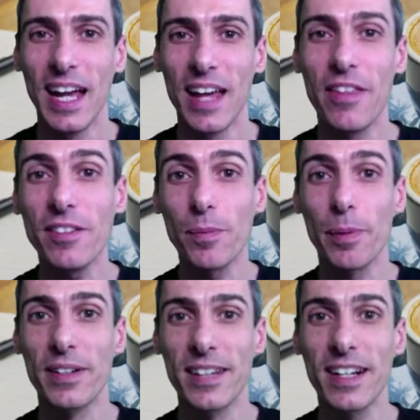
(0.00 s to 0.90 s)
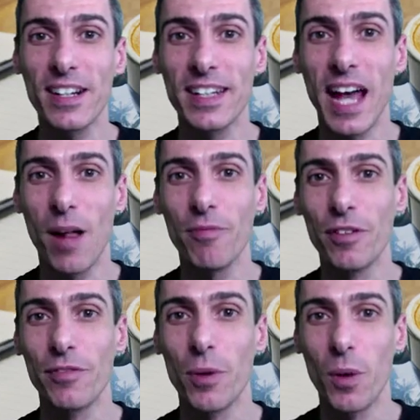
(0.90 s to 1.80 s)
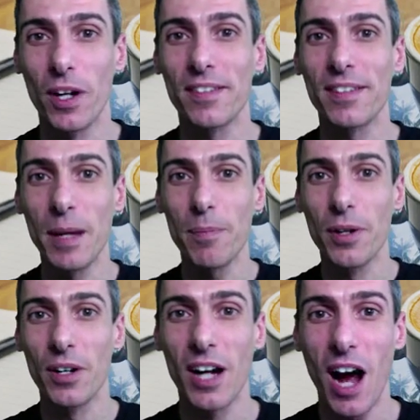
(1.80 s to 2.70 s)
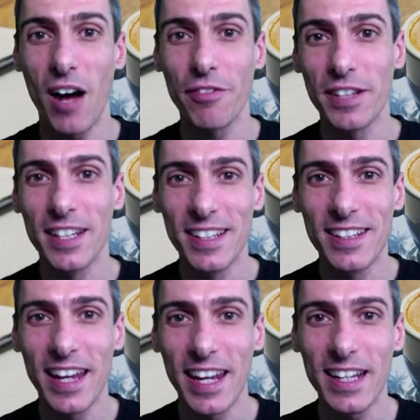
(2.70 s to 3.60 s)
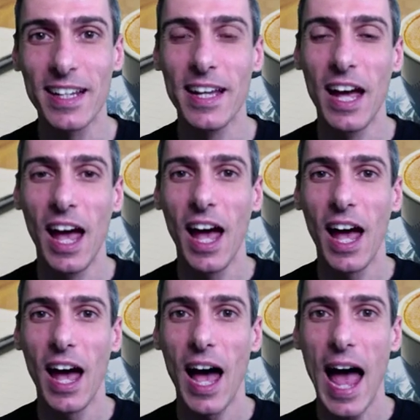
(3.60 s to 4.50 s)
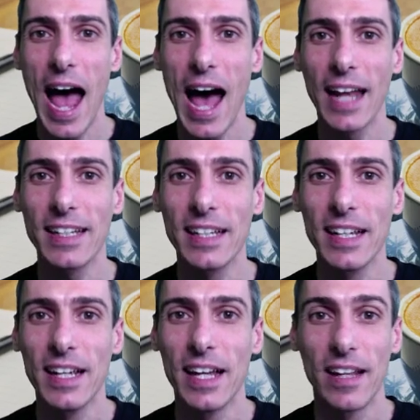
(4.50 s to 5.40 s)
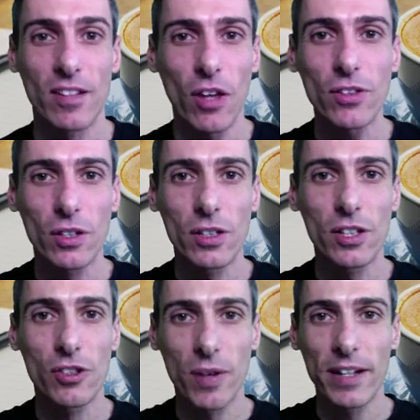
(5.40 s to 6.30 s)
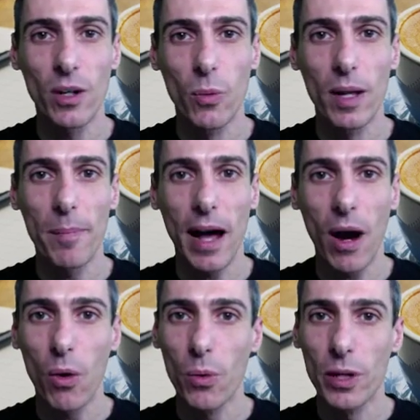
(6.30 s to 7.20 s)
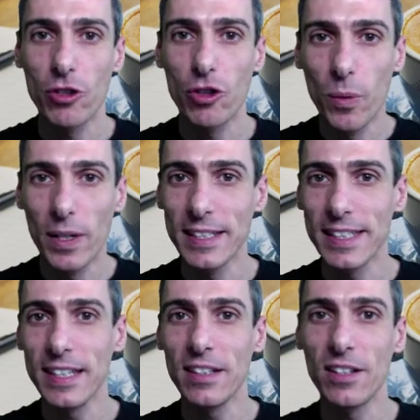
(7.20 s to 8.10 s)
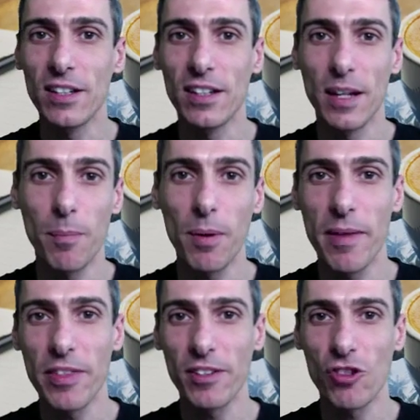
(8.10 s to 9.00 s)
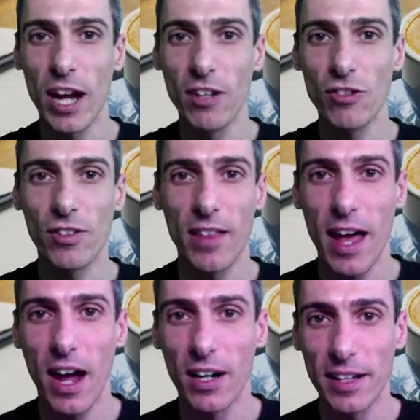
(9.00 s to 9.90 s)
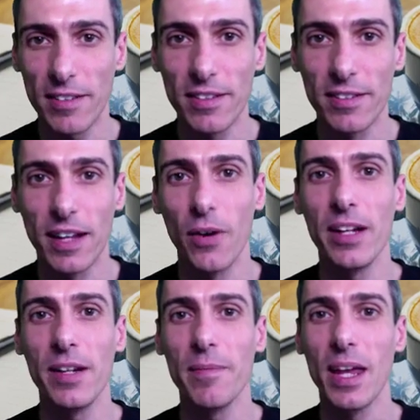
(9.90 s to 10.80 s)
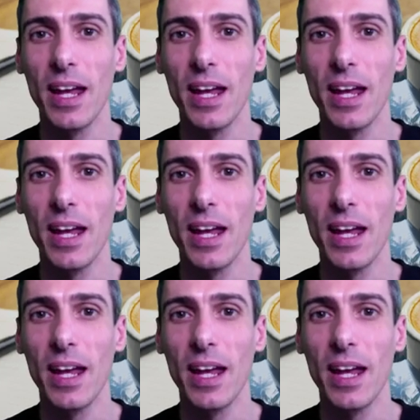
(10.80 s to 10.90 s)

This is particularly helpful if you want to skip your caffeine intake, and it's also good to train your willpower, which you will need to implement the changes that are necessary.